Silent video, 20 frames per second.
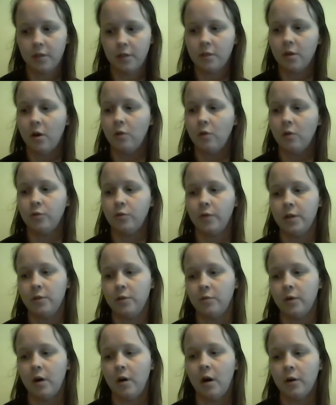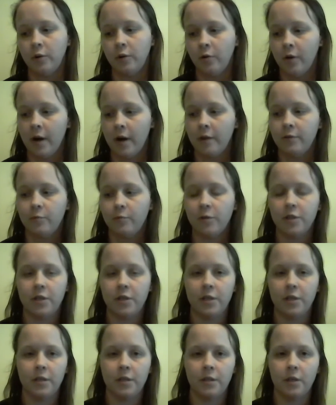So do they do an autograft, which
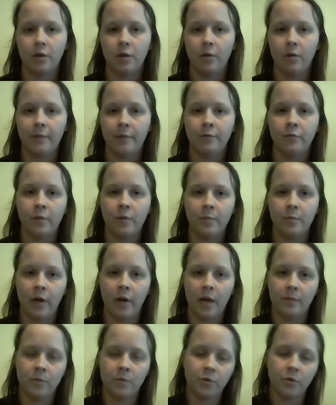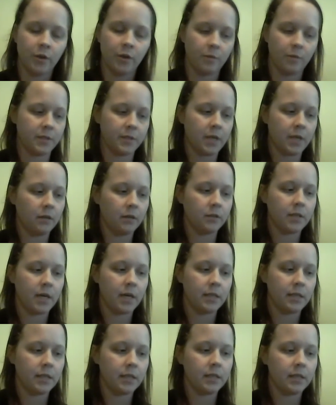is a graft from your hamstring or patellar
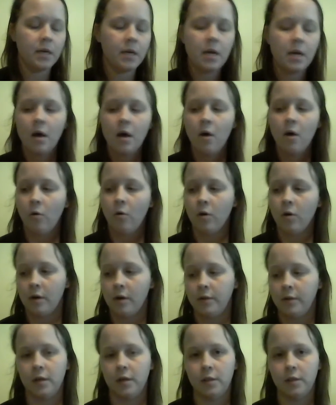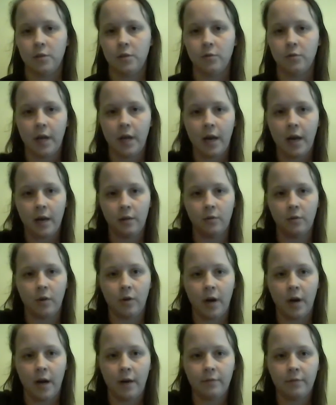tendon, or are they going to do an
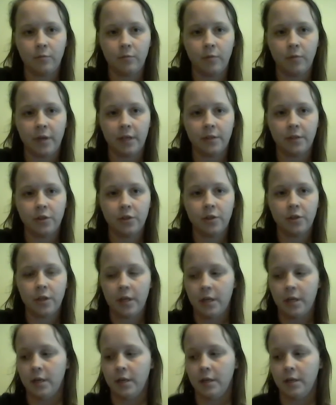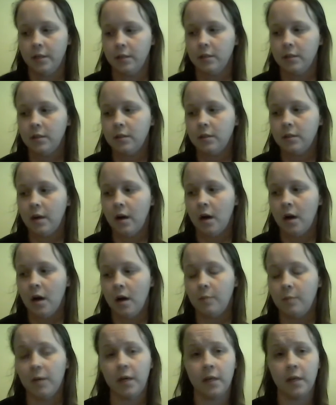allograft, which is
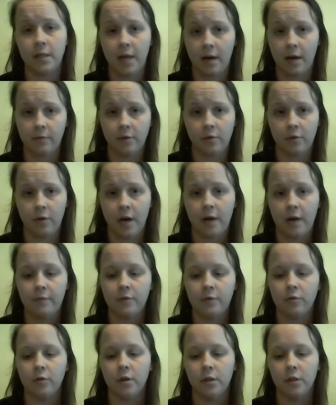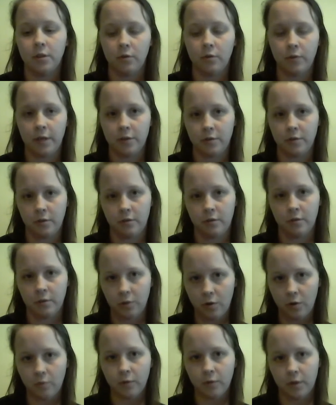a cadaver graft or a donation or
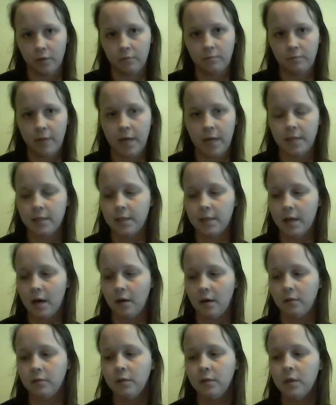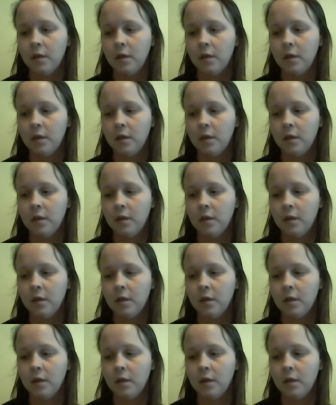donor ACL?